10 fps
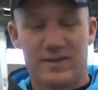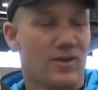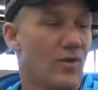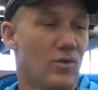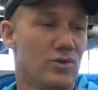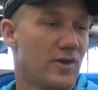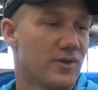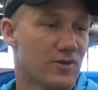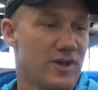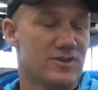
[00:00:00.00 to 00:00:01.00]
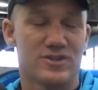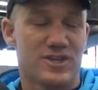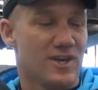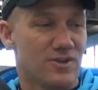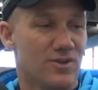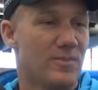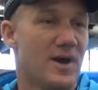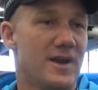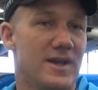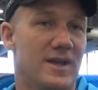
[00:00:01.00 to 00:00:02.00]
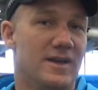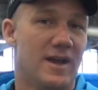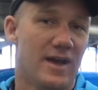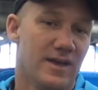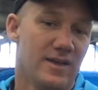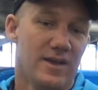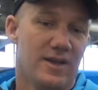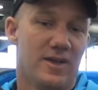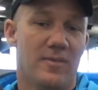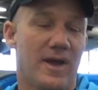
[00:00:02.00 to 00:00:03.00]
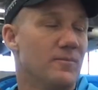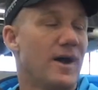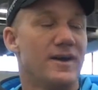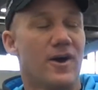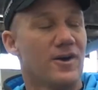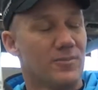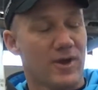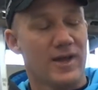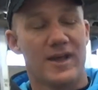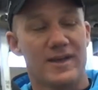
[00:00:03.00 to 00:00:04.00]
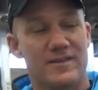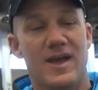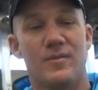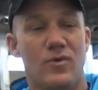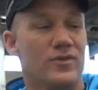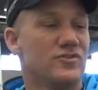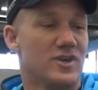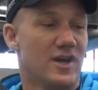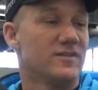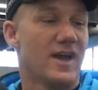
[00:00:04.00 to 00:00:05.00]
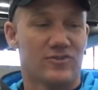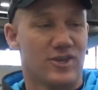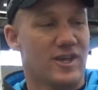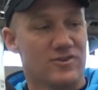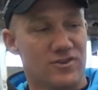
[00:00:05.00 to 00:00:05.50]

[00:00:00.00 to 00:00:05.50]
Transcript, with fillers: get to hold all the creatures, get a little muddy. And, uh, you know, my, my daughter probably likes that more than she does actually